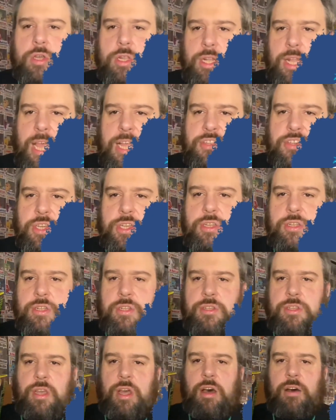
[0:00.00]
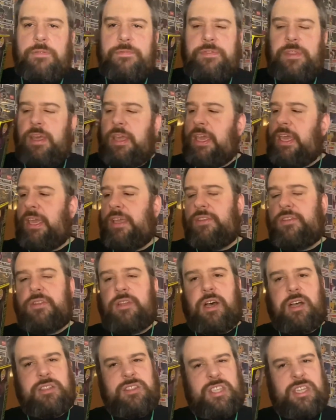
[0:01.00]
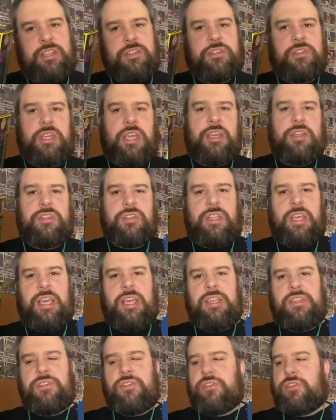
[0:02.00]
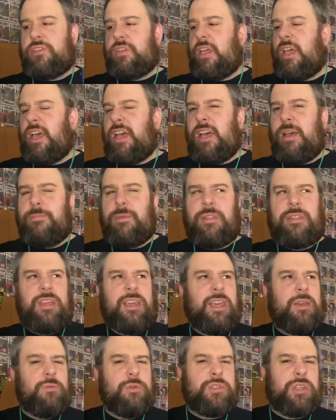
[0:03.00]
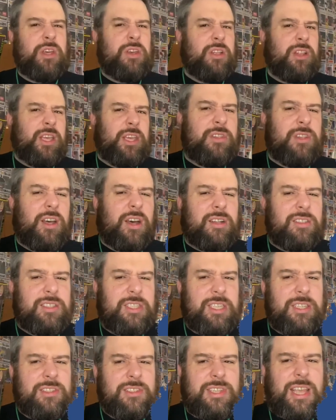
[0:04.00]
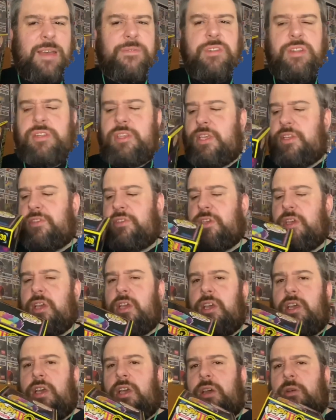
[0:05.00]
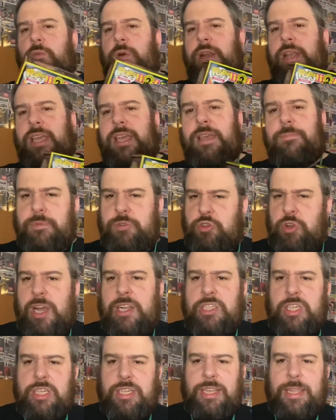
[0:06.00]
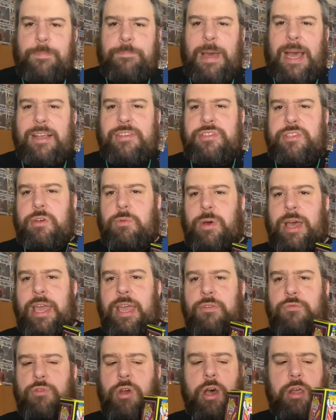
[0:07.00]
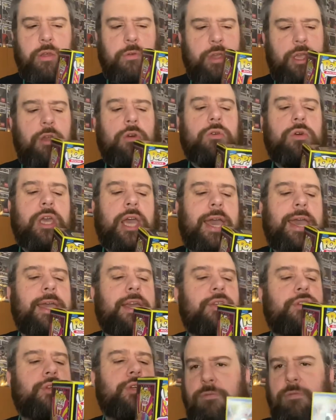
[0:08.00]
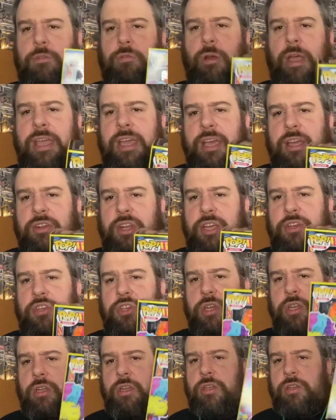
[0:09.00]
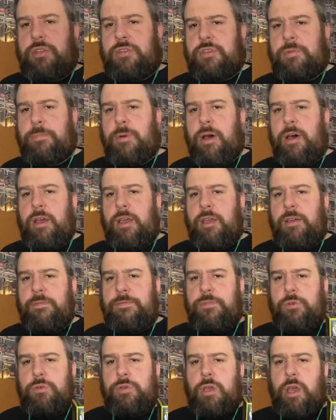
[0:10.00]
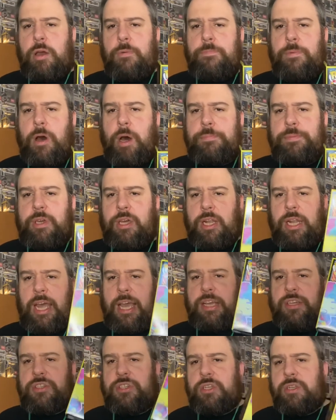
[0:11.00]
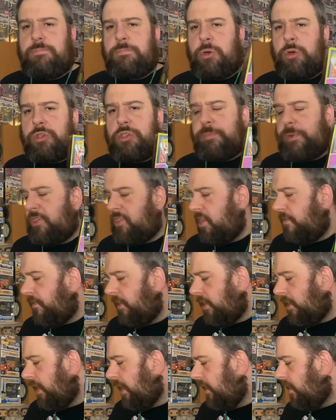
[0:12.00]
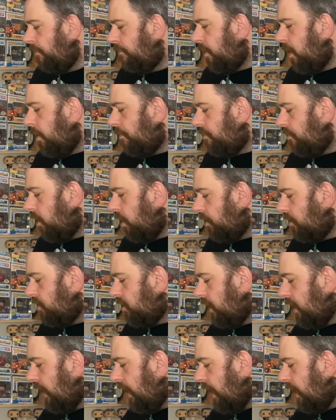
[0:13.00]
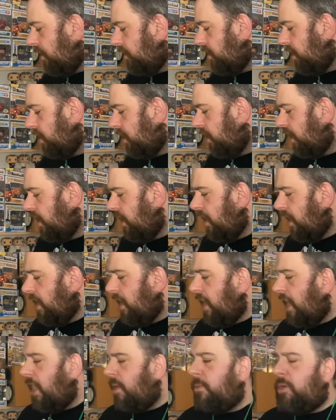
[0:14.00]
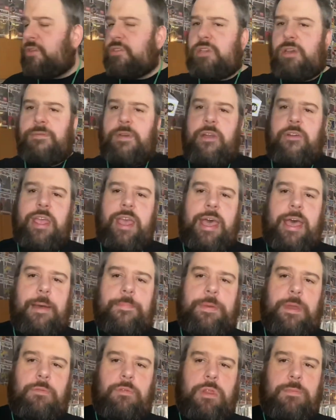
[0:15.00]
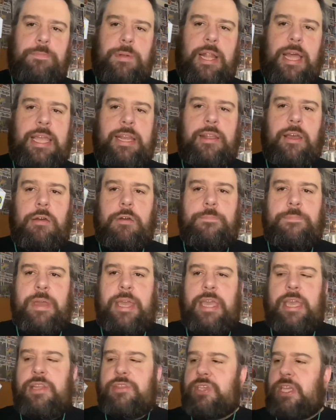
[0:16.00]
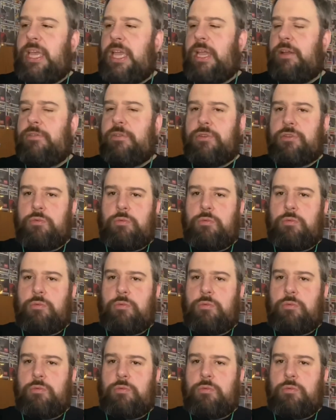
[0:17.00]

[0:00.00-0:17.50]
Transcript: legend of the 1960s, I think it was early 1970s when he tragically passed away at rather a young age. Great addition to my Funko Pop collection, more specifically the Pop Rocks collection. I'm also very happy with Play-Doh Pete here as